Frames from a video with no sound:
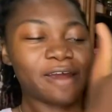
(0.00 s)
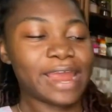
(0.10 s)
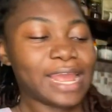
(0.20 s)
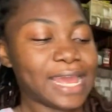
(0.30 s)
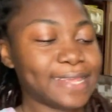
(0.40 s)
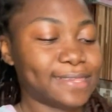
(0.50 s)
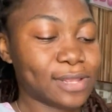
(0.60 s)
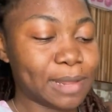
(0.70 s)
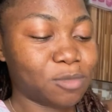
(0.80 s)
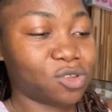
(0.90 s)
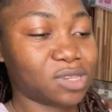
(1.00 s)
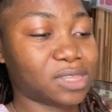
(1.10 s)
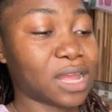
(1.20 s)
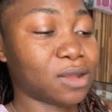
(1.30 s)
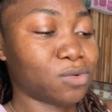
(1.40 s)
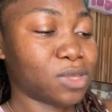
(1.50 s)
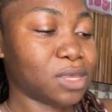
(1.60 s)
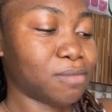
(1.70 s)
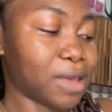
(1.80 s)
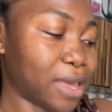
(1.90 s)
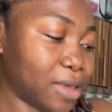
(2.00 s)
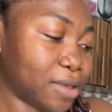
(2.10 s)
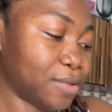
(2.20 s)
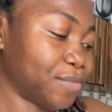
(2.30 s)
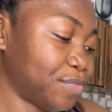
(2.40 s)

all right guys so let me just start cooking my